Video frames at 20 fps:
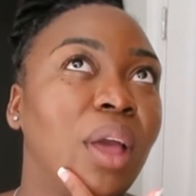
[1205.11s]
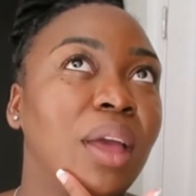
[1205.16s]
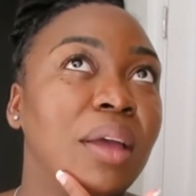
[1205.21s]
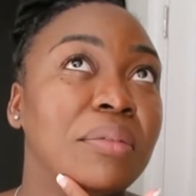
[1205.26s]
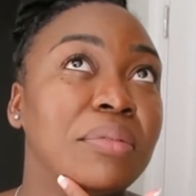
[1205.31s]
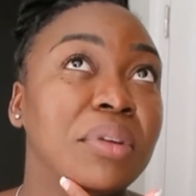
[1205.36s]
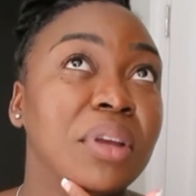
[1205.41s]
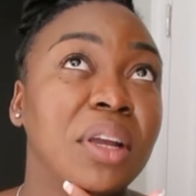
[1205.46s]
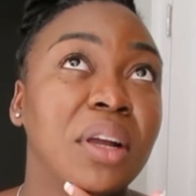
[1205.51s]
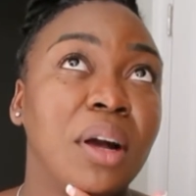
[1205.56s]

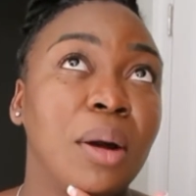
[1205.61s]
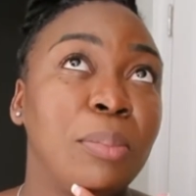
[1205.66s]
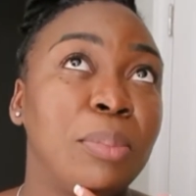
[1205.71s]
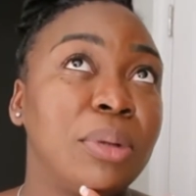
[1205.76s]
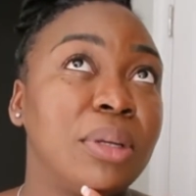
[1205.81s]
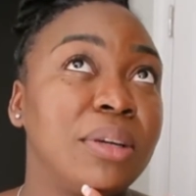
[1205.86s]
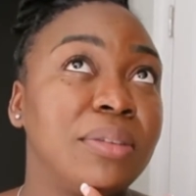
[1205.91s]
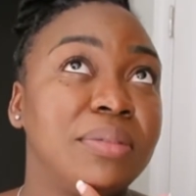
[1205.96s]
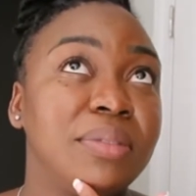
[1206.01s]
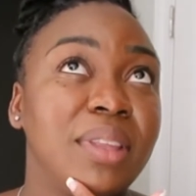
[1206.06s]
every
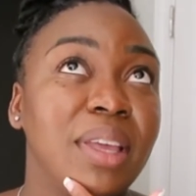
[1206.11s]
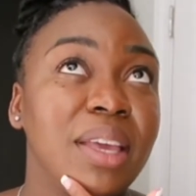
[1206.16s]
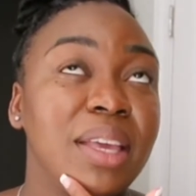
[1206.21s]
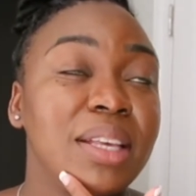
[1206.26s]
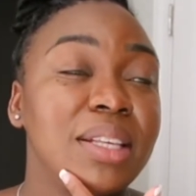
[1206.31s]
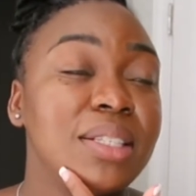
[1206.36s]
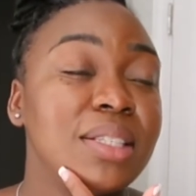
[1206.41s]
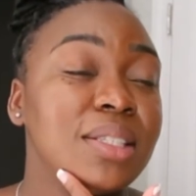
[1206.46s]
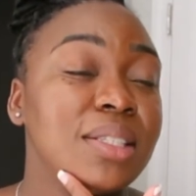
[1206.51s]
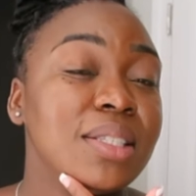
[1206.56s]
couple of
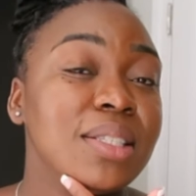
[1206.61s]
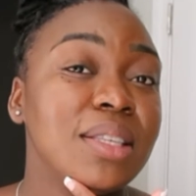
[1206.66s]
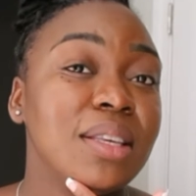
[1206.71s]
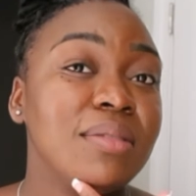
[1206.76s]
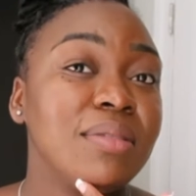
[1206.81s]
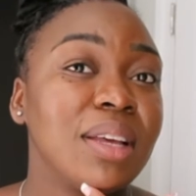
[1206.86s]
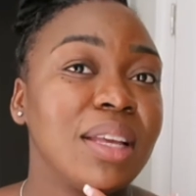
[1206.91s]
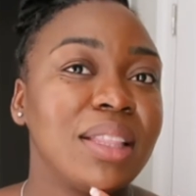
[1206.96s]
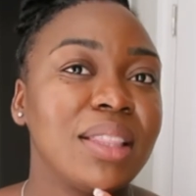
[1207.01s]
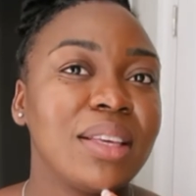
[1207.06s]
days to see
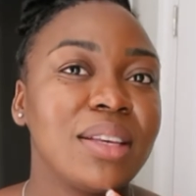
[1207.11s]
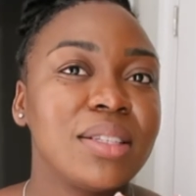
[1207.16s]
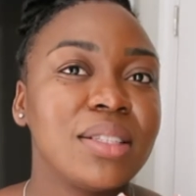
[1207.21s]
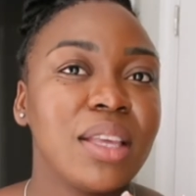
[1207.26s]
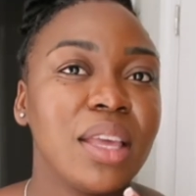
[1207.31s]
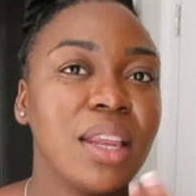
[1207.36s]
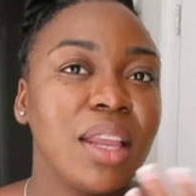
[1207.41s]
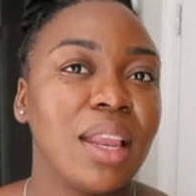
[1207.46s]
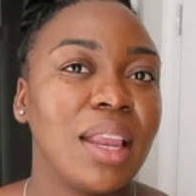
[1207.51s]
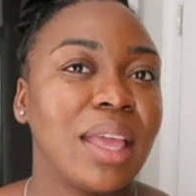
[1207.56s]
if like there's
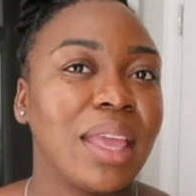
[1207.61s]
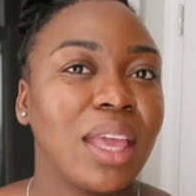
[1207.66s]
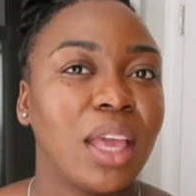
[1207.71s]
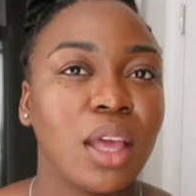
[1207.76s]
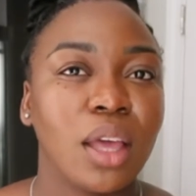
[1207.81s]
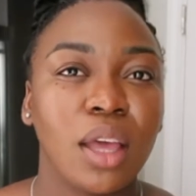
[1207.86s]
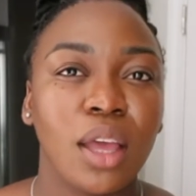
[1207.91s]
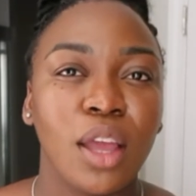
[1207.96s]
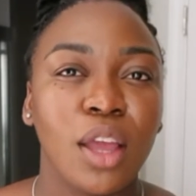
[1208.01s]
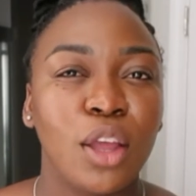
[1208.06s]
any
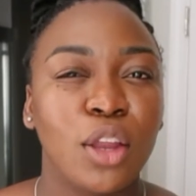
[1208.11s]
like